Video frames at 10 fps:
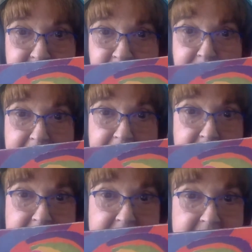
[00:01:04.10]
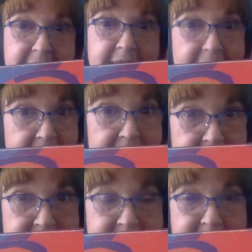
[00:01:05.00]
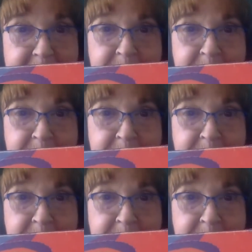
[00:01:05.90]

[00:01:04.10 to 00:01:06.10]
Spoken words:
to my grandson, Elliot.